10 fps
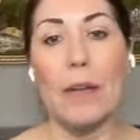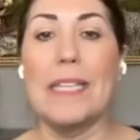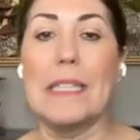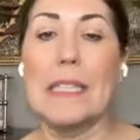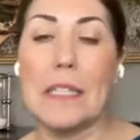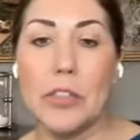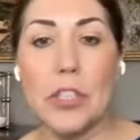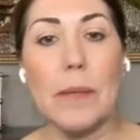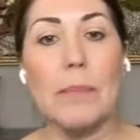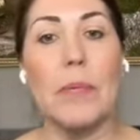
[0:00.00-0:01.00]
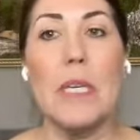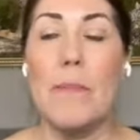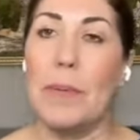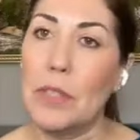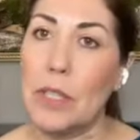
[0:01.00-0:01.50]
In leadership,
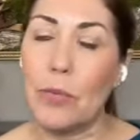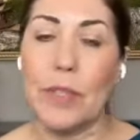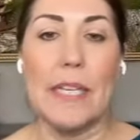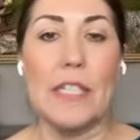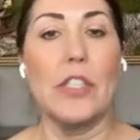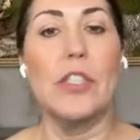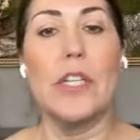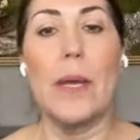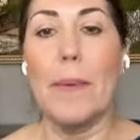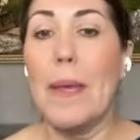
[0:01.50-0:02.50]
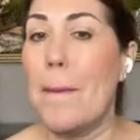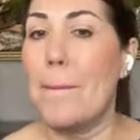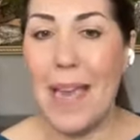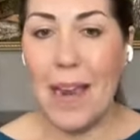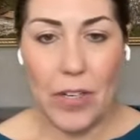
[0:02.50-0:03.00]
building a relationship,
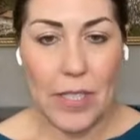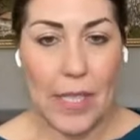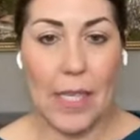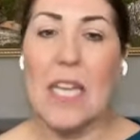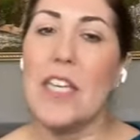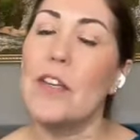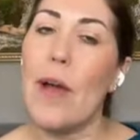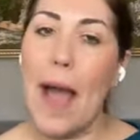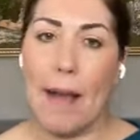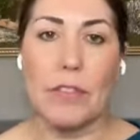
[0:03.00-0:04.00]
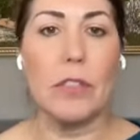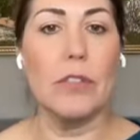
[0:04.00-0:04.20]
parenting, you have to